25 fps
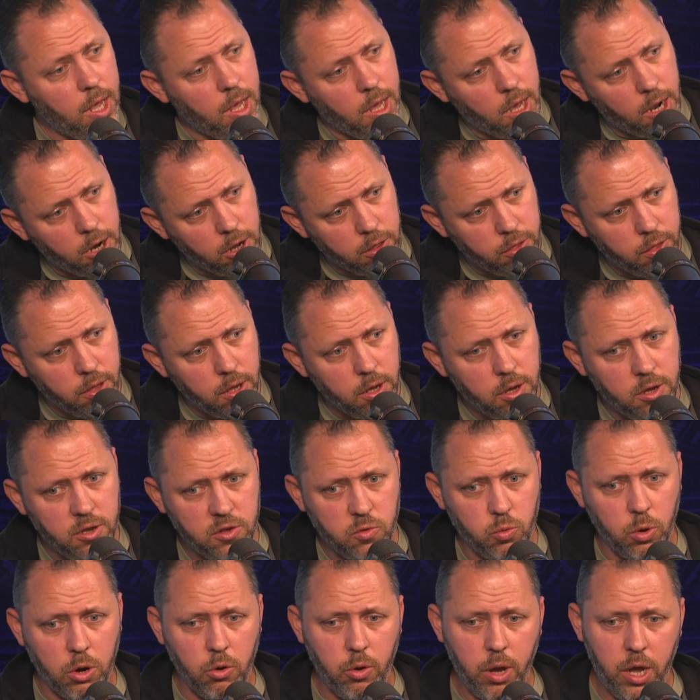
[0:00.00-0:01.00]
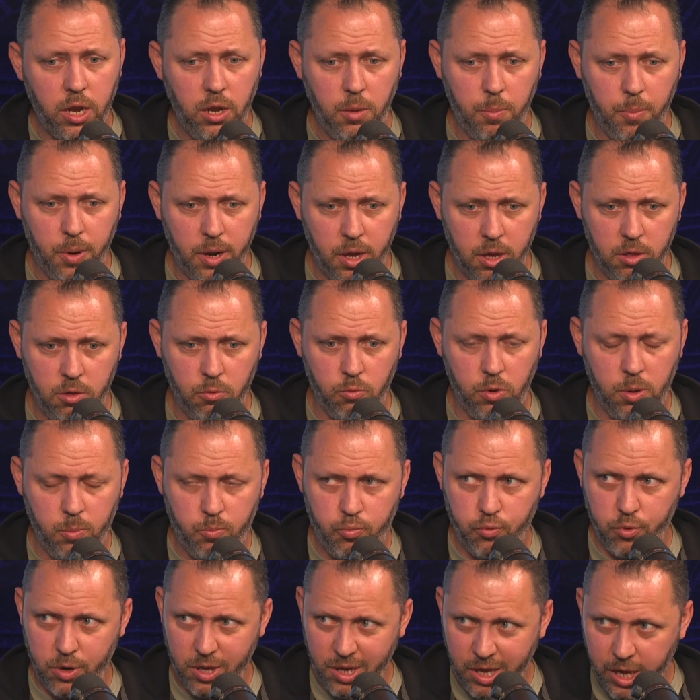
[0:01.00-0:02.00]
And I think as well, any player that we
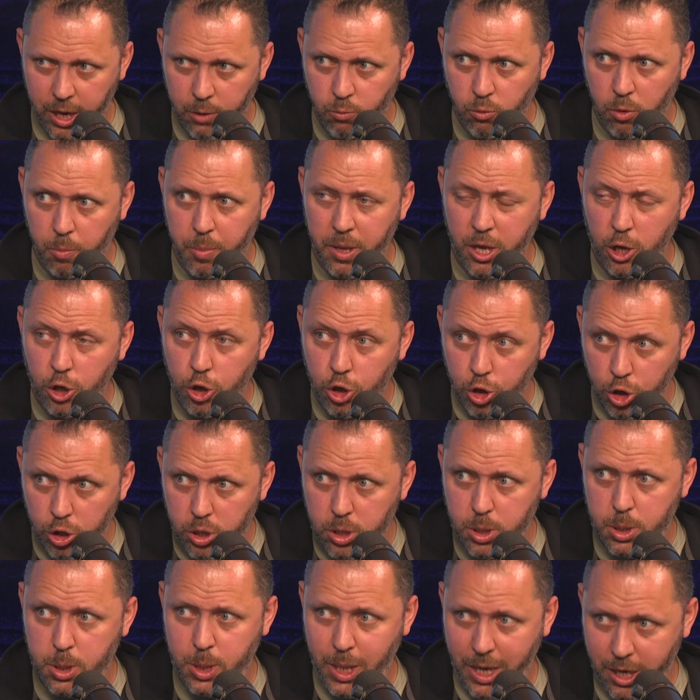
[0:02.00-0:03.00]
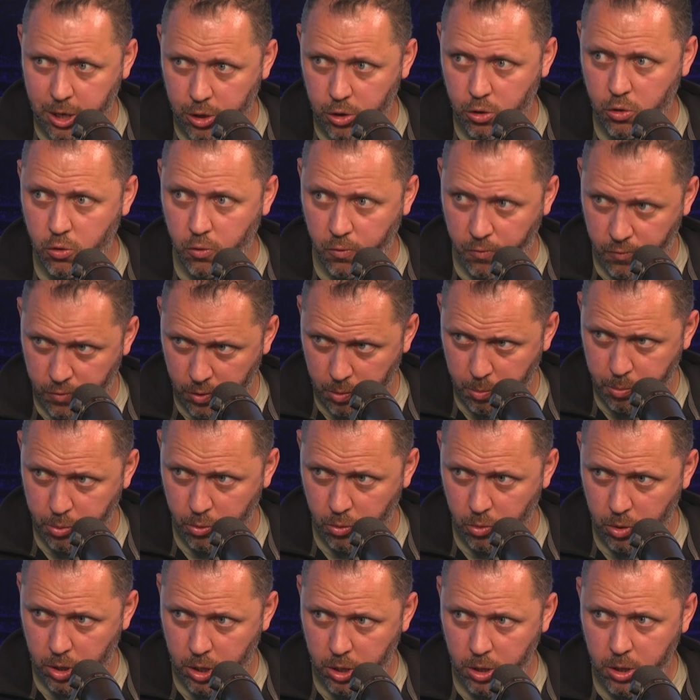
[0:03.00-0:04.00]
bring in will be a good technical
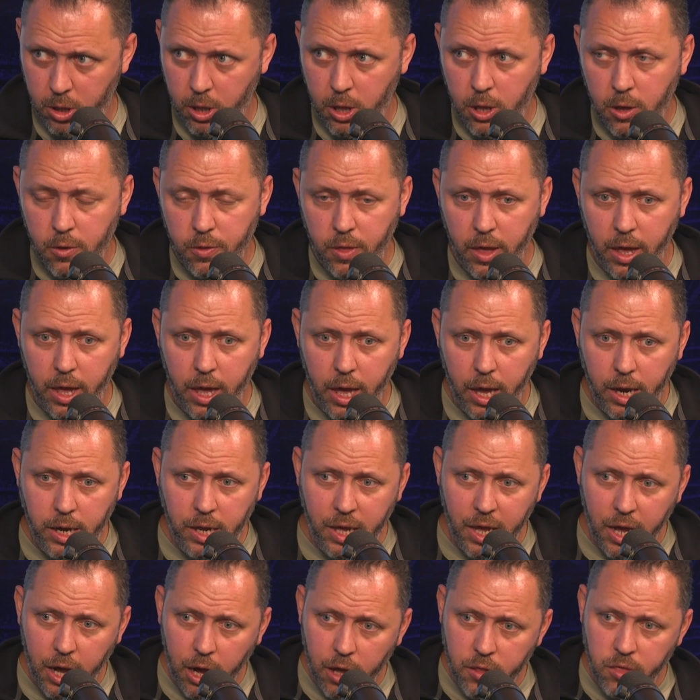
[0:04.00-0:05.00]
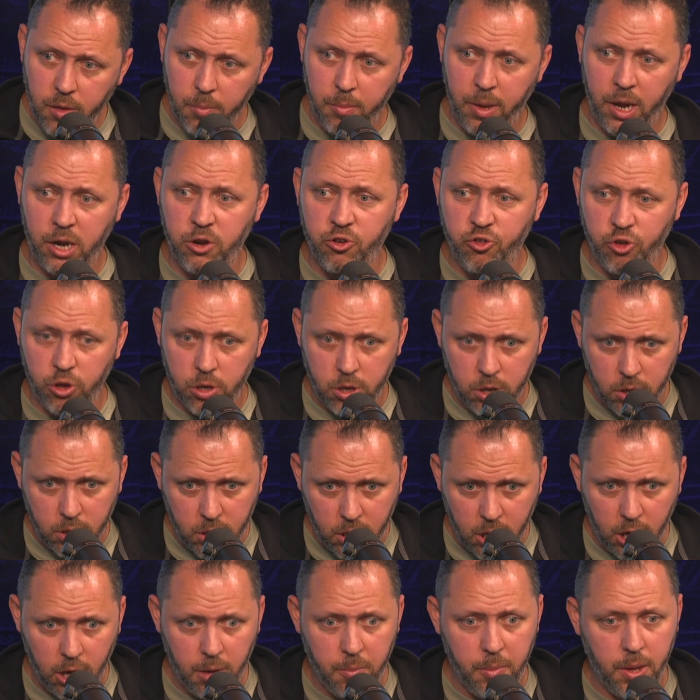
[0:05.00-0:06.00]
footballer that any other manager could
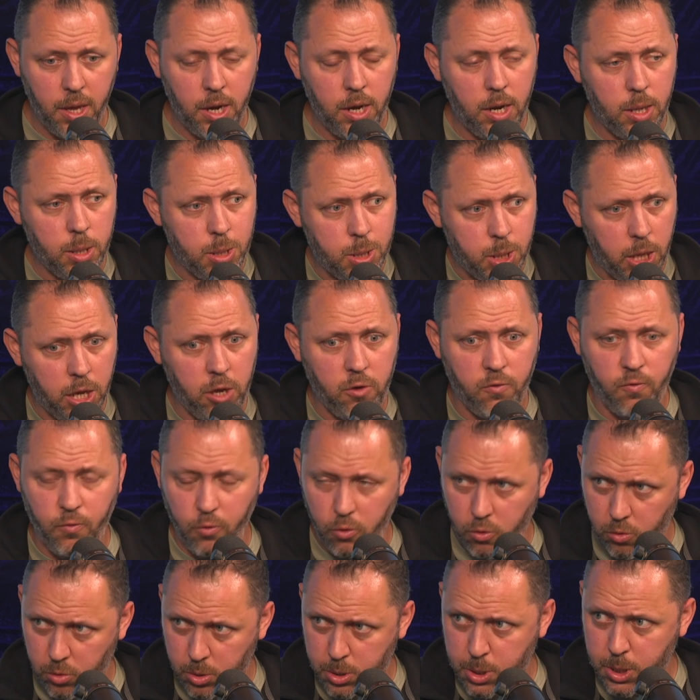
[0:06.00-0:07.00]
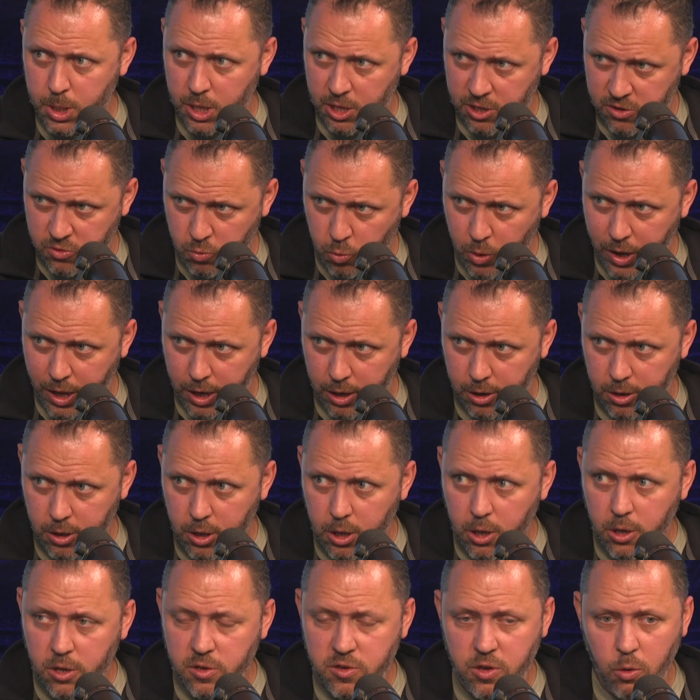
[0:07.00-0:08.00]
come in and take forwards as well.
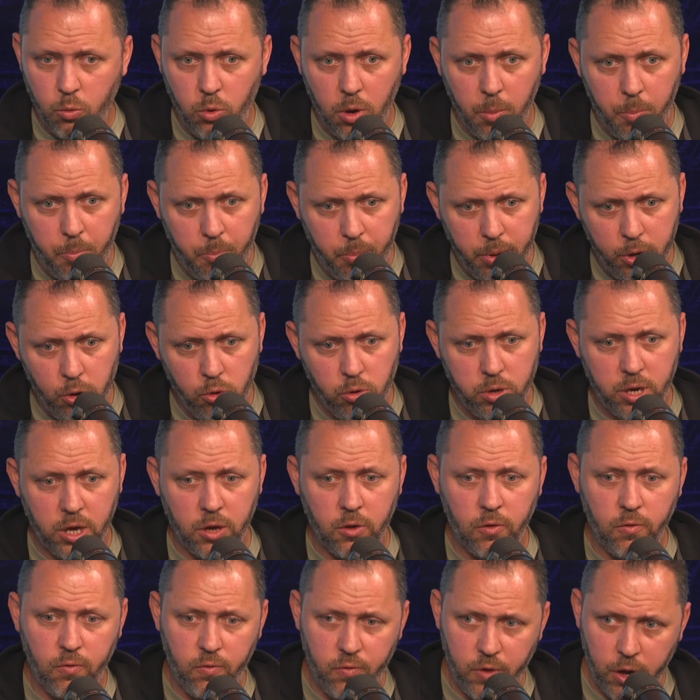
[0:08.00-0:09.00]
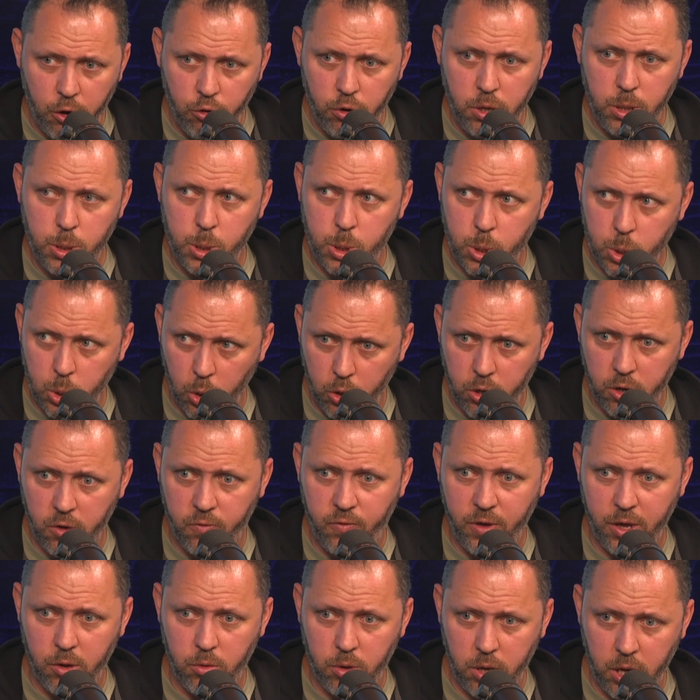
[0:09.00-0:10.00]
So we're building very solid
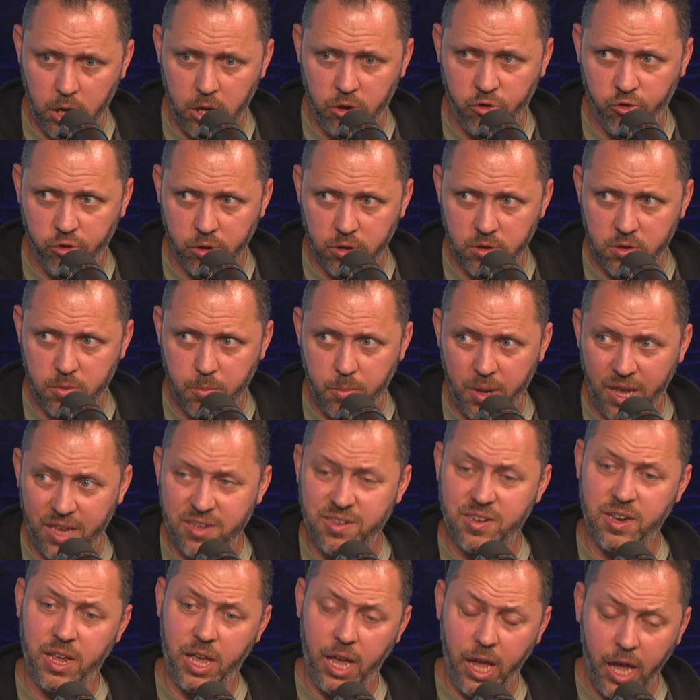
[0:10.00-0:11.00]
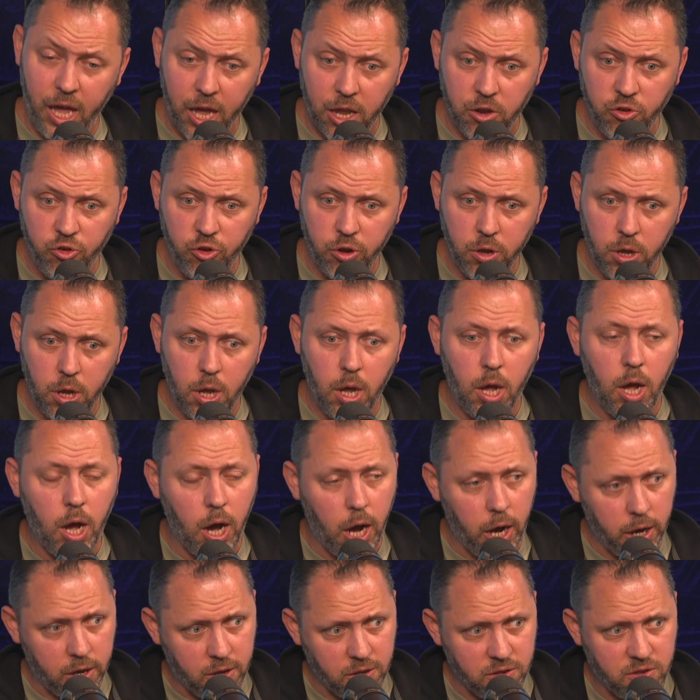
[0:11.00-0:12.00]
foundations. But as to Ange,
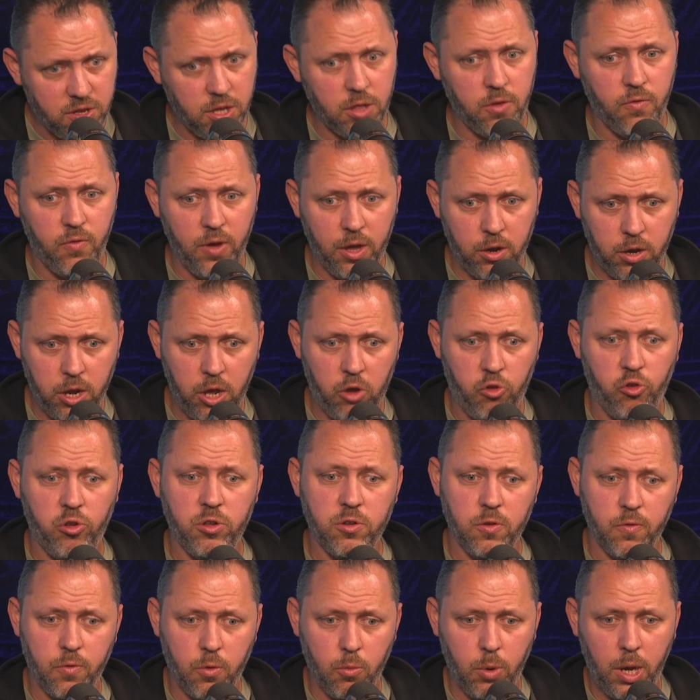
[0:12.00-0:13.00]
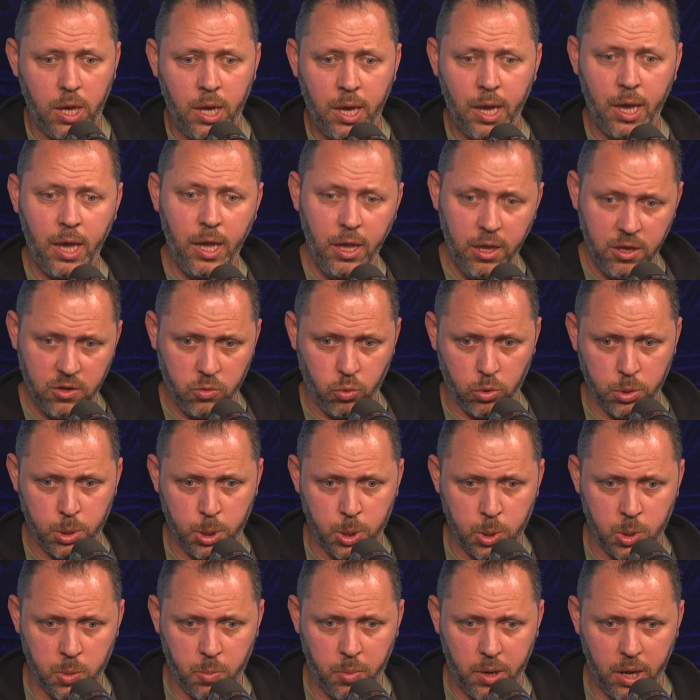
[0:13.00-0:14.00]
I can see the foundations of the way he is wanting
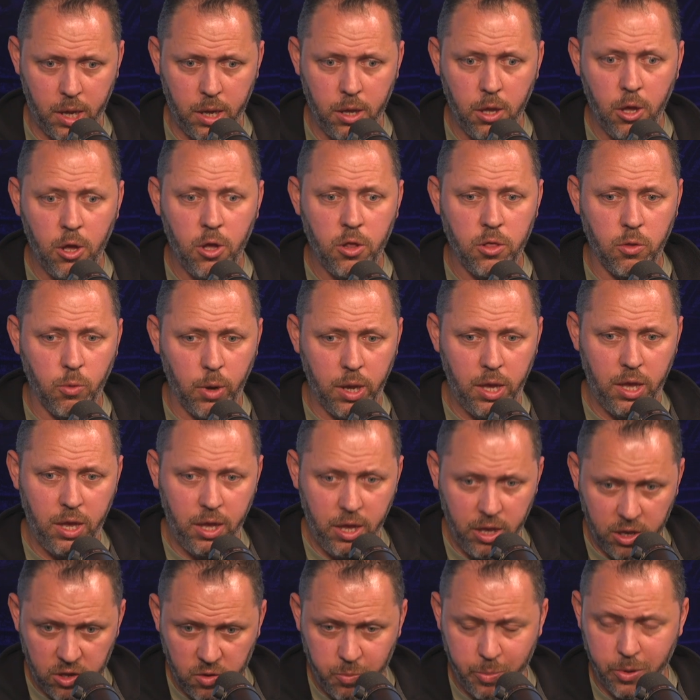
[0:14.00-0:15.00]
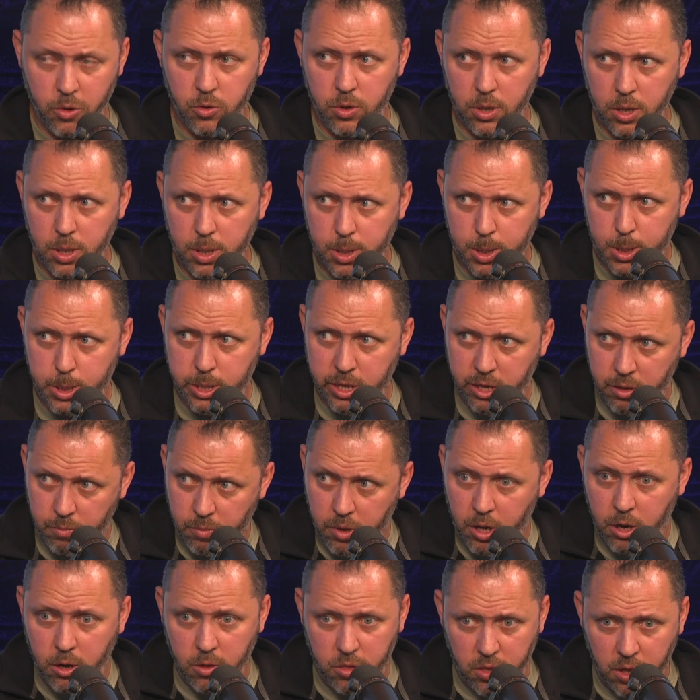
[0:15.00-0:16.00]
to play, the way he is building his team,
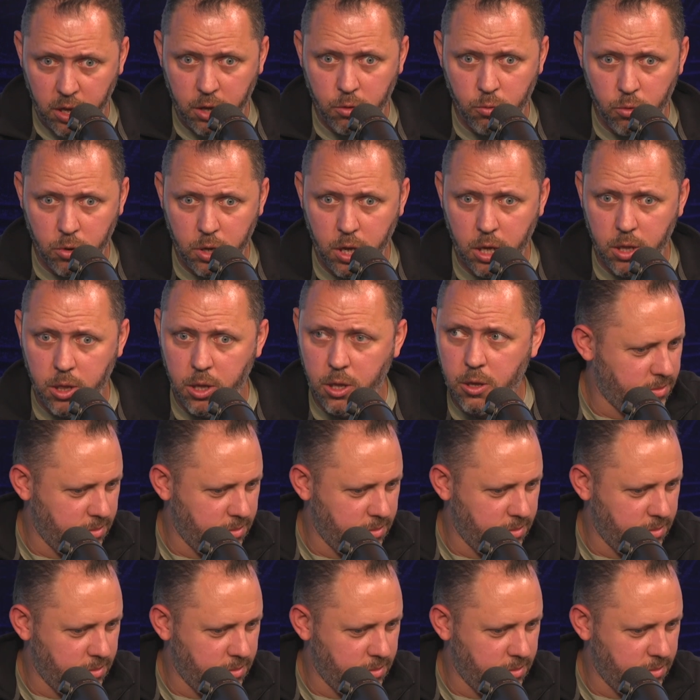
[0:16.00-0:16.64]
and I think it will get there.